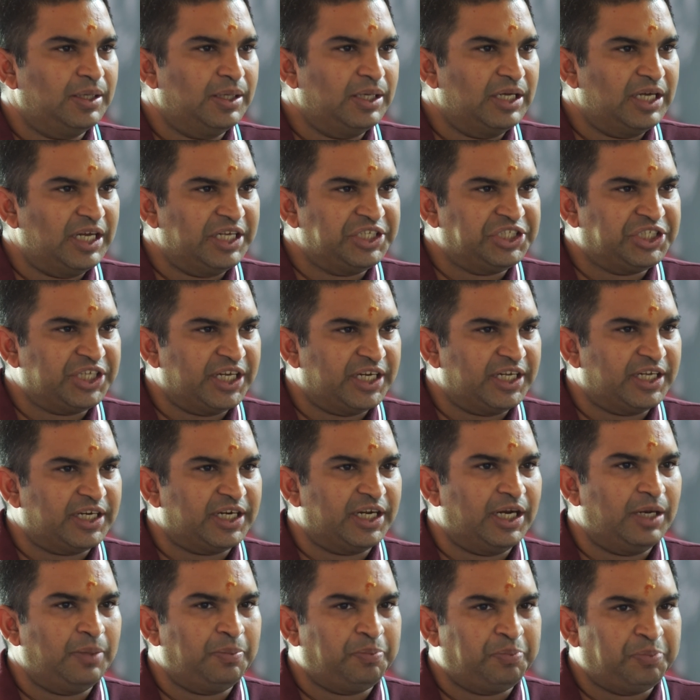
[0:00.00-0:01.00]
a
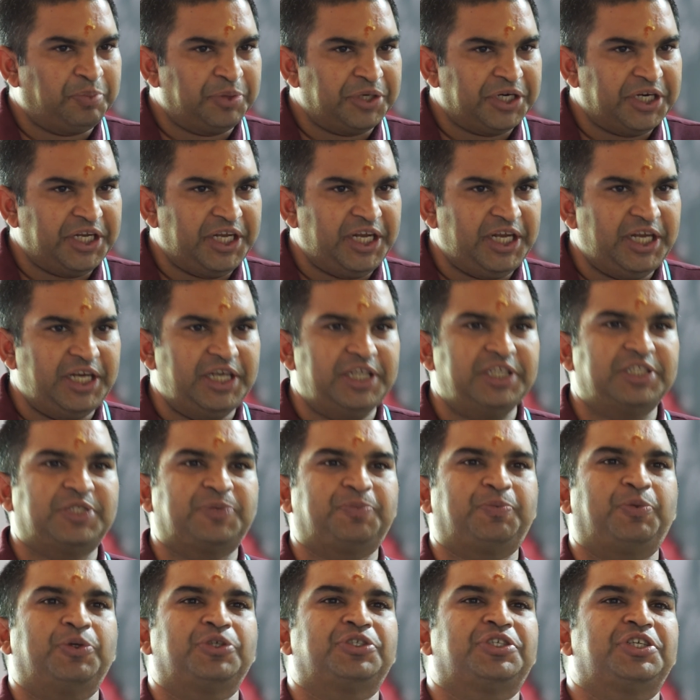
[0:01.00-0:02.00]
general
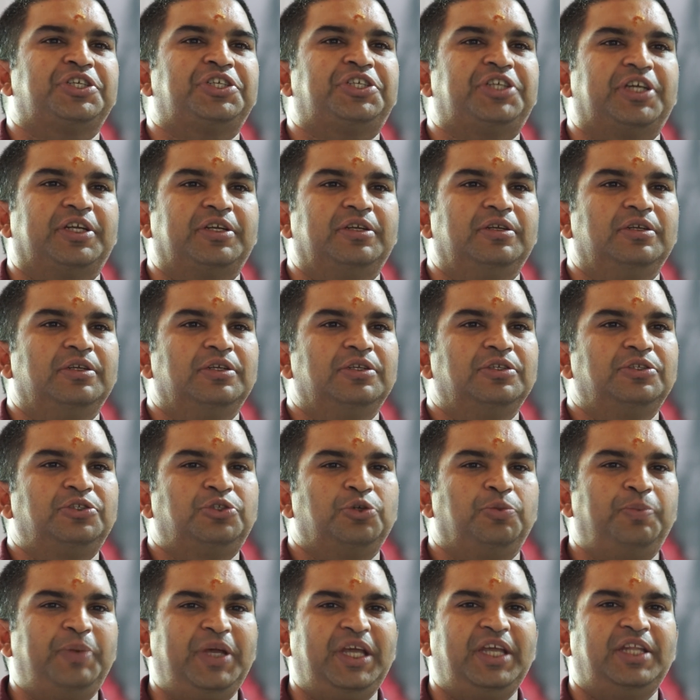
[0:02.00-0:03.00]
predisposition
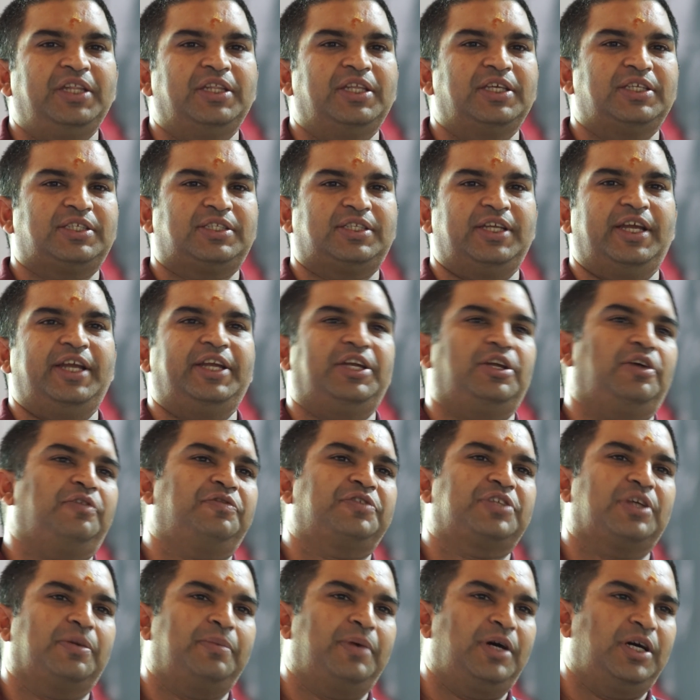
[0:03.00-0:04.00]
to be in the state
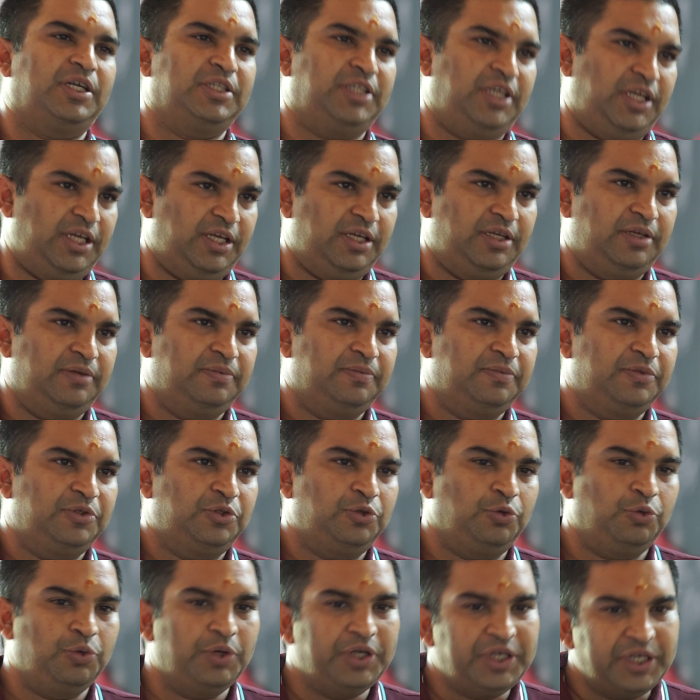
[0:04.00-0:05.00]
of Samadhi,
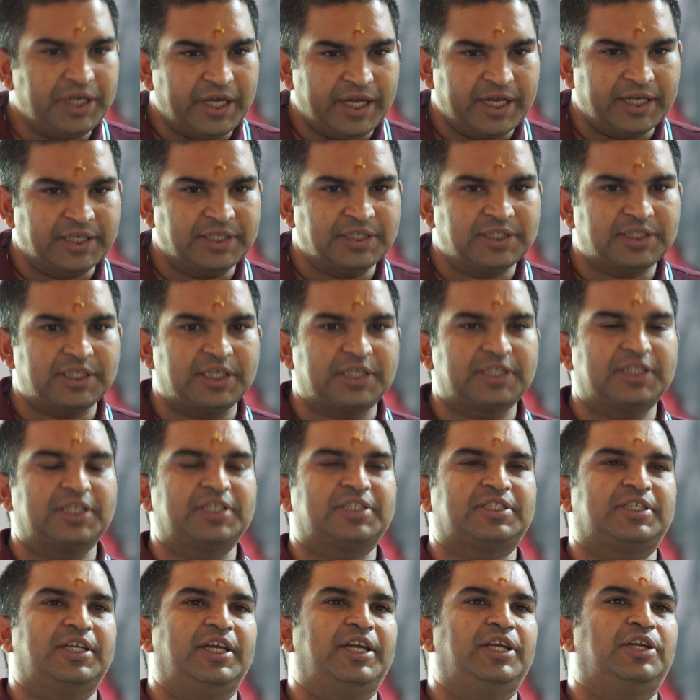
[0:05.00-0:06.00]
to enter the
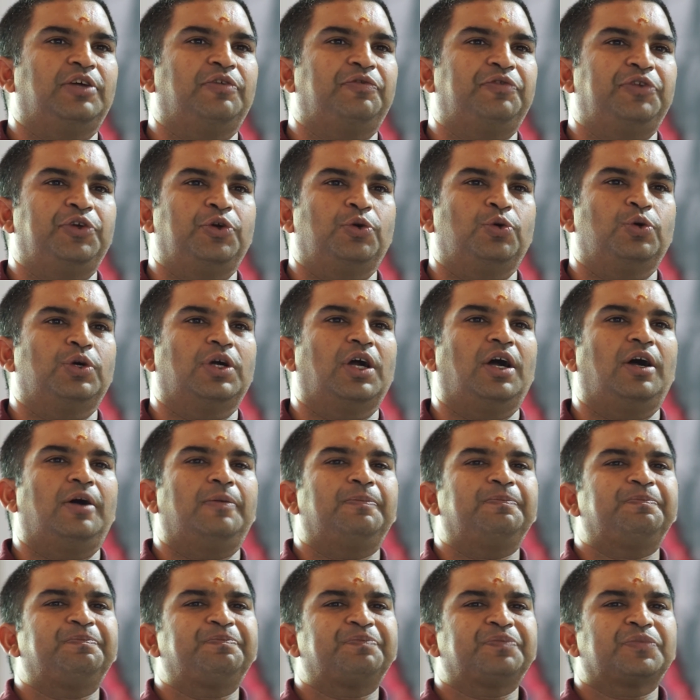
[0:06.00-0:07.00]
state of Yoga.
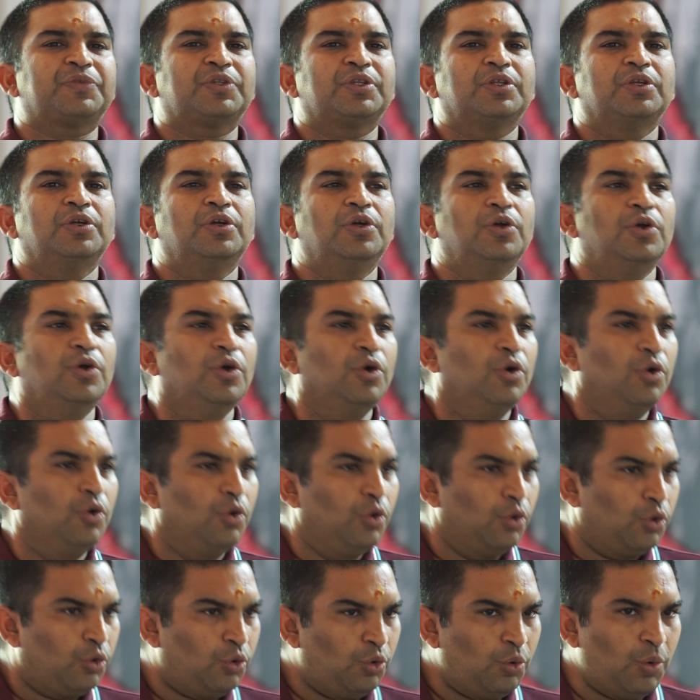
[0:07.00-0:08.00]

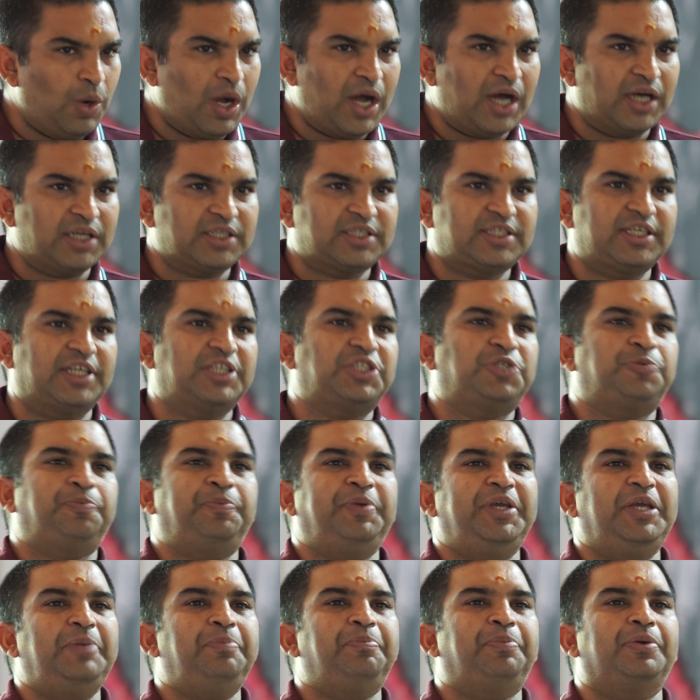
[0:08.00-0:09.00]
Who are such
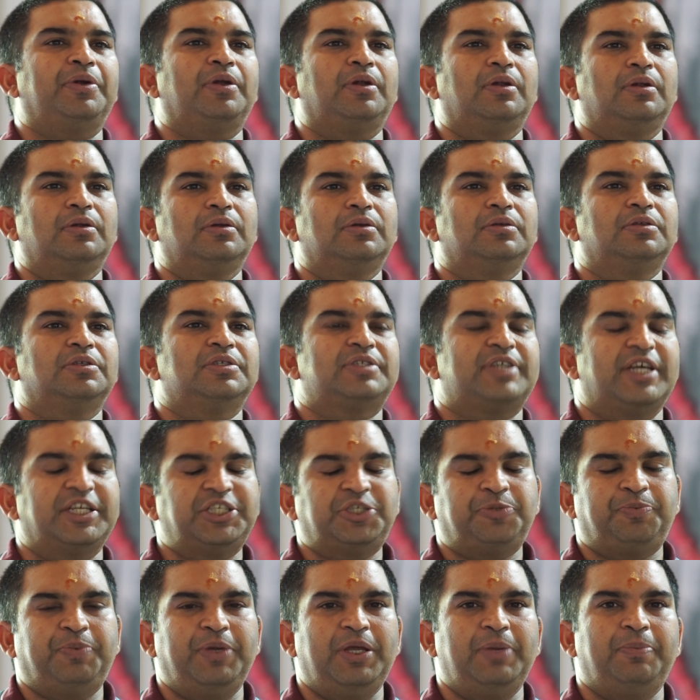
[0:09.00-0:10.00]
people?
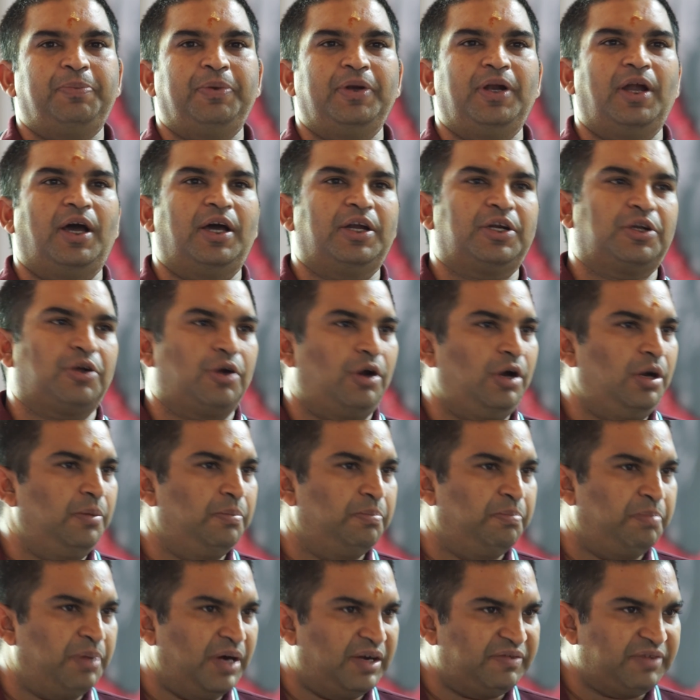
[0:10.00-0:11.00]
Such people are
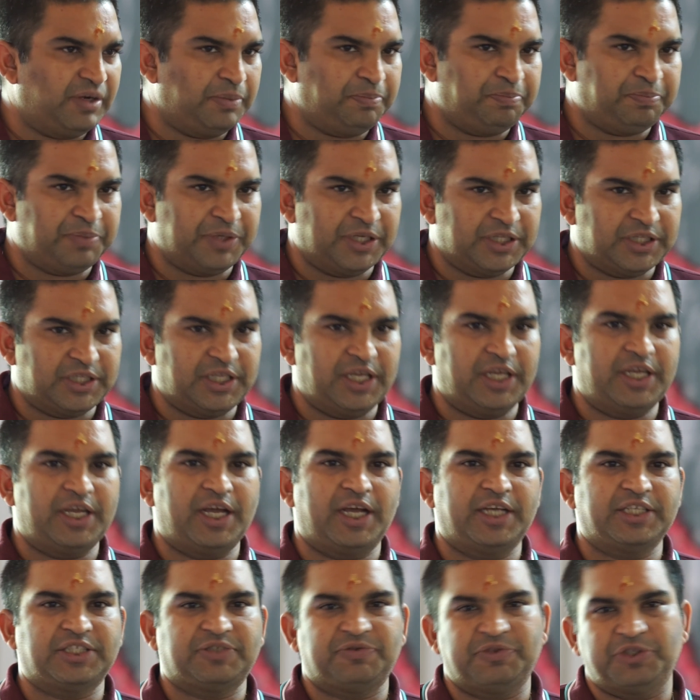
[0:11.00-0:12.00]
called bhava
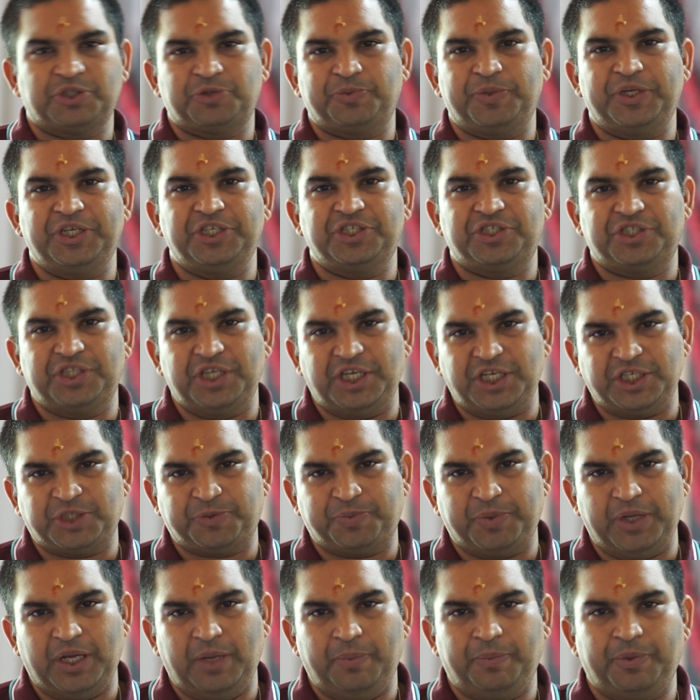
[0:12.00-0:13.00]
pratyayas, which means these
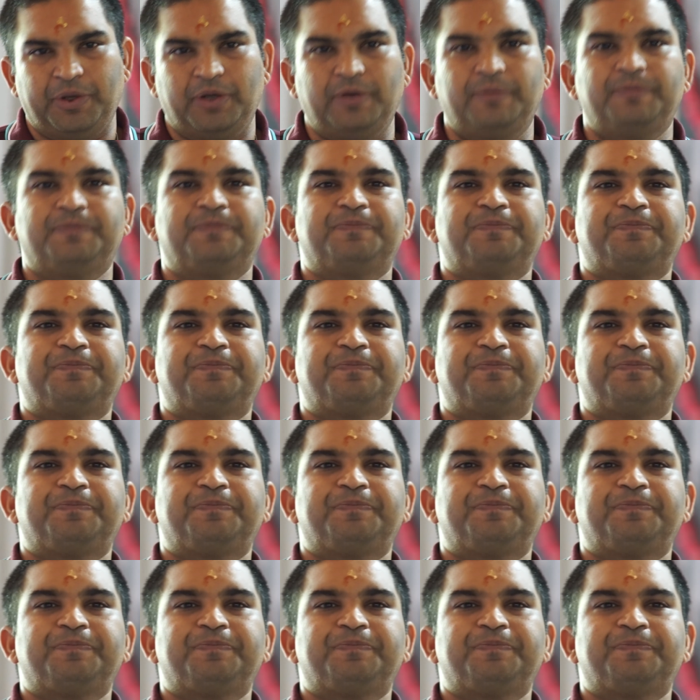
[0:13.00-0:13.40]
people,